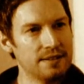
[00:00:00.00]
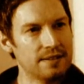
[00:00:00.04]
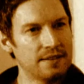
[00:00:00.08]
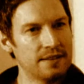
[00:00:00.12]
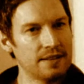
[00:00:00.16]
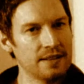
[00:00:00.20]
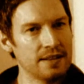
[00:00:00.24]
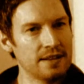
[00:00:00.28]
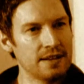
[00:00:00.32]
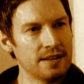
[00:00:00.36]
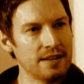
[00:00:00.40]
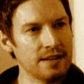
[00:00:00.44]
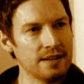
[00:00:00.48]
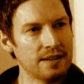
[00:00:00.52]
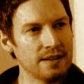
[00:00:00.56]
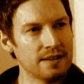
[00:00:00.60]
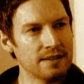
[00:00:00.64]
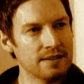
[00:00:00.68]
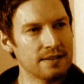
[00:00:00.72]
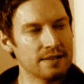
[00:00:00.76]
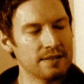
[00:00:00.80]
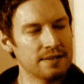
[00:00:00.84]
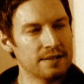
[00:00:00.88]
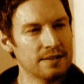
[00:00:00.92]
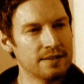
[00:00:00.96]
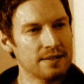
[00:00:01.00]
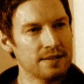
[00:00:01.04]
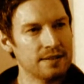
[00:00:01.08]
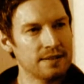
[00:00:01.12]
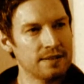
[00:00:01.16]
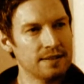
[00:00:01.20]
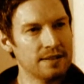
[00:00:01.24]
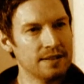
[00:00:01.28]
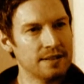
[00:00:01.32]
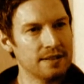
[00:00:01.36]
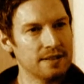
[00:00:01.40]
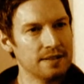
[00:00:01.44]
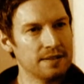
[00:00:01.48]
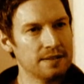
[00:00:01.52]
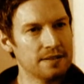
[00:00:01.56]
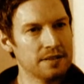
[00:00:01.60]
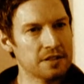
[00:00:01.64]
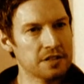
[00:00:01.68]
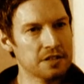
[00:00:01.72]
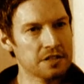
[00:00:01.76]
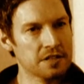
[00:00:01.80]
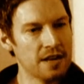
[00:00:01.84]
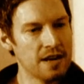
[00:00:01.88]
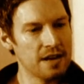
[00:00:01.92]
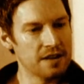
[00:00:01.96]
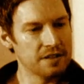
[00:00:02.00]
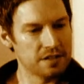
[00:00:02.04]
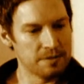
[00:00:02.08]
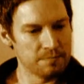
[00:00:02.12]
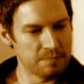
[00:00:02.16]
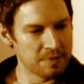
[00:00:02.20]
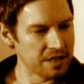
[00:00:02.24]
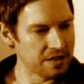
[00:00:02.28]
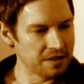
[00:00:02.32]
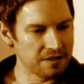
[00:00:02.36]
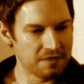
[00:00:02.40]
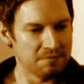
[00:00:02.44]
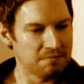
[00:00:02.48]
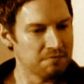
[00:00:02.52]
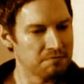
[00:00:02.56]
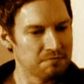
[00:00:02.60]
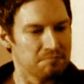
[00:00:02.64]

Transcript: the the desire to be